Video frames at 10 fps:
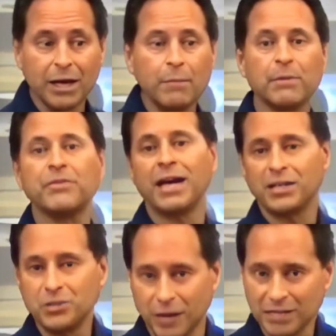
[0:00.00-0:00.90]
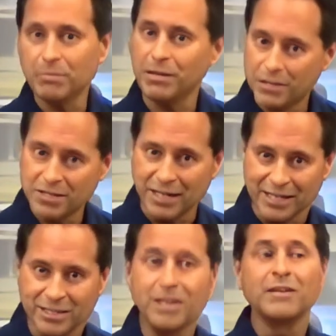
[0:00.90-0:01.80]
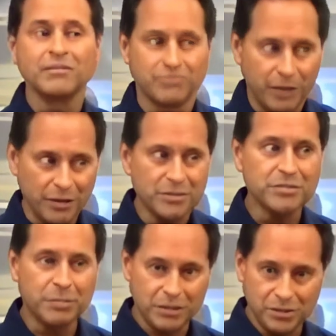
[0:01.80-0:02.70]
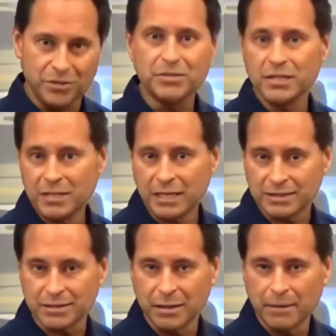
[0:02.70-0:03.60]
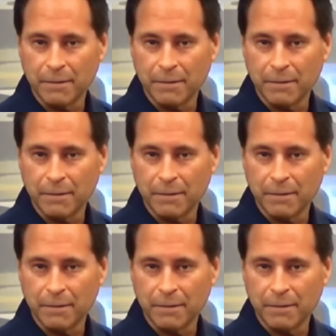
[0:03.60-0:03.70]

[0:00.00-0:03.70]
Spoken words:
but that attracts parasites, viruses, bacteria, and yeast.